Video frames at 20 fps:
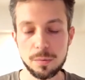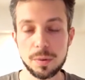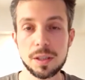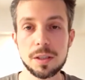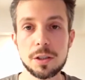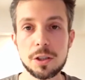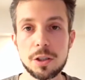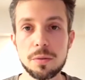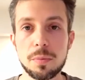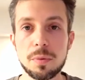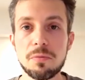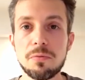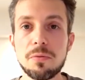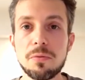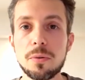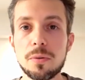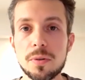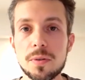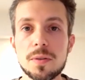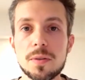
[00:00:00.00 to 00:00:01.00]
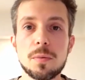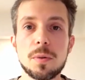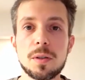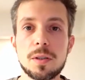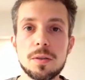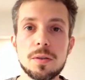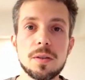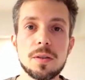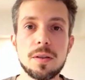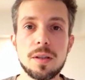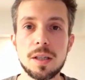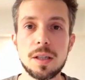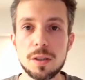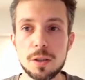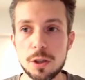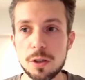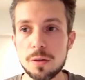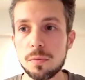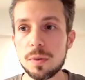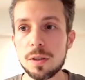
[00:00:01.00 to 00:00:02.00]
where should we focus and what do you
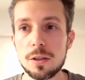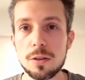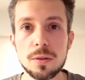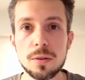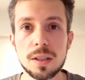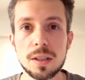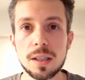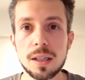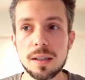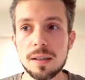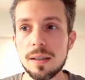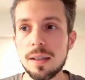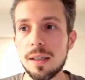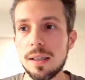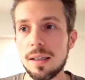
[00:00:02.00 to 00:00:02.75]
think should we do here?